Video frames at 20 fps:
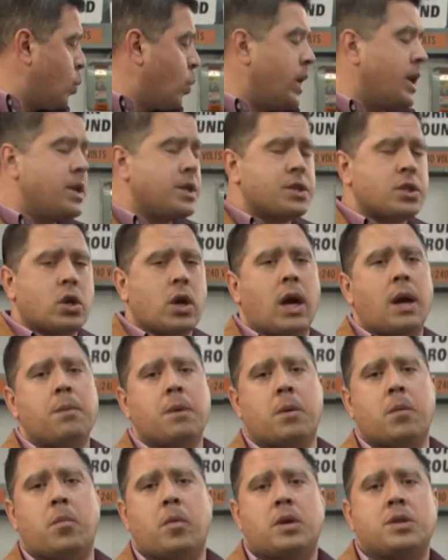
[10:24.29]
we describe
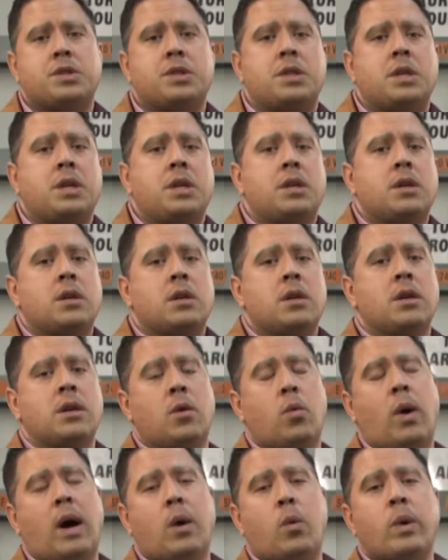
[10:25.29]
the combustion heater,
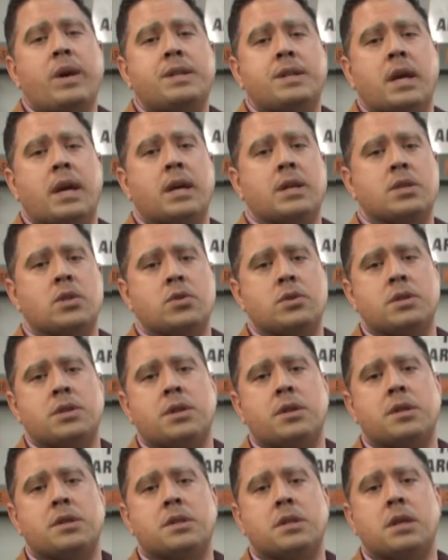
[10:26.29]
why we take it so
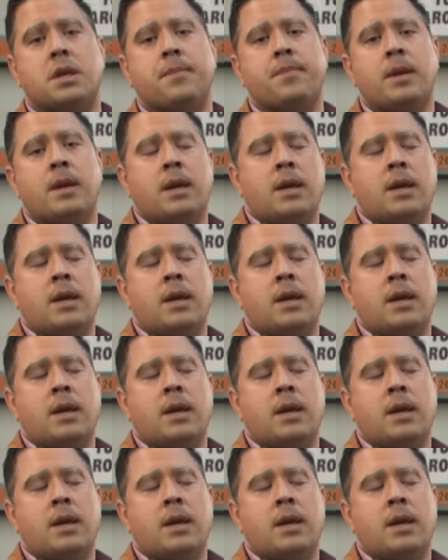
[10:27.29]
seriously